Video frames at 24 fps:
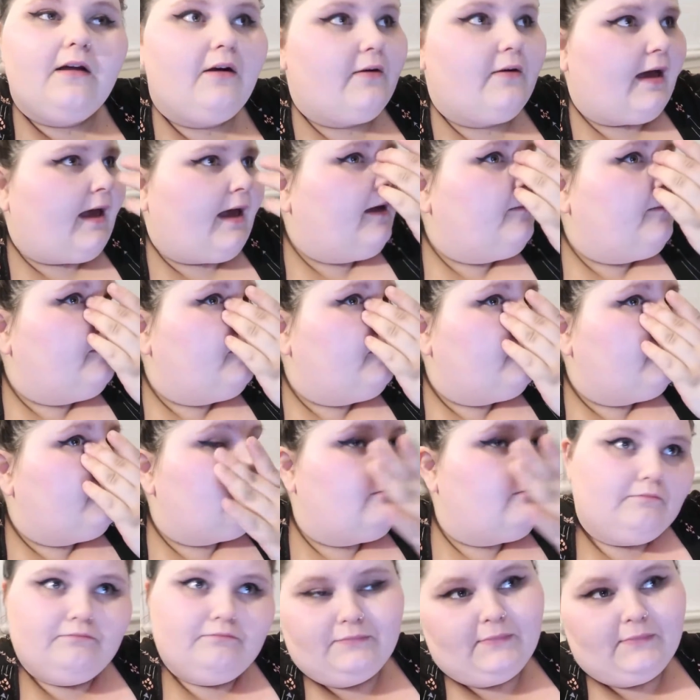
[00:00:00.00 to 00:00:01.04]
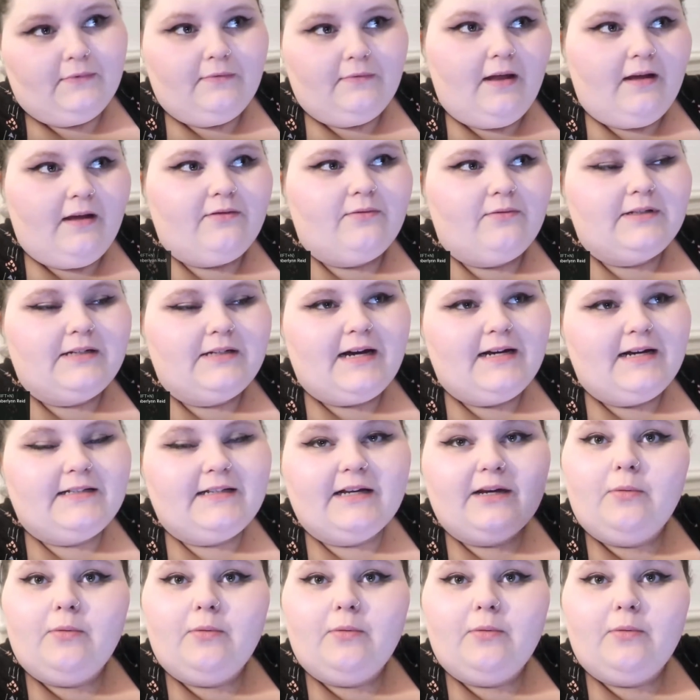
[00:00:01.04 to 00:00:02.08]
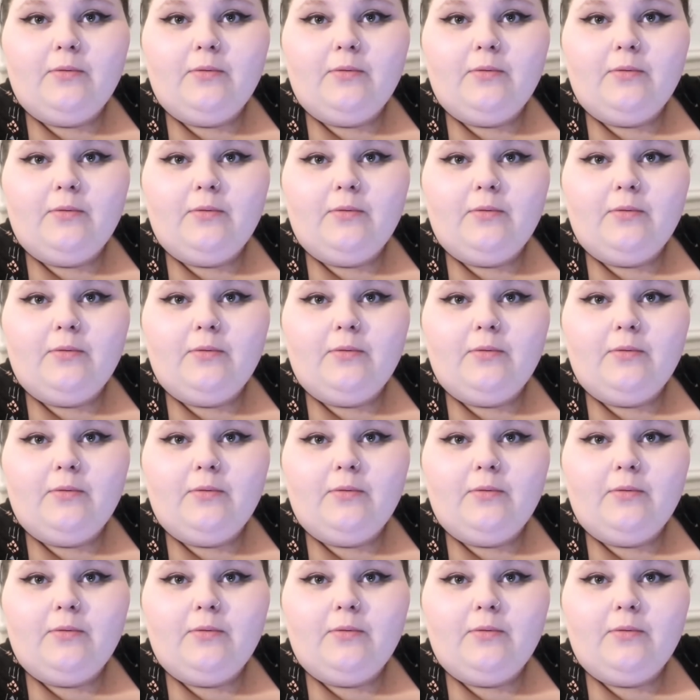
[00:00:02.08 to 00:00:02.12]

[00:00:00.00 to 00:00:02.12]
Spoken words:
okay, everyone dies, like.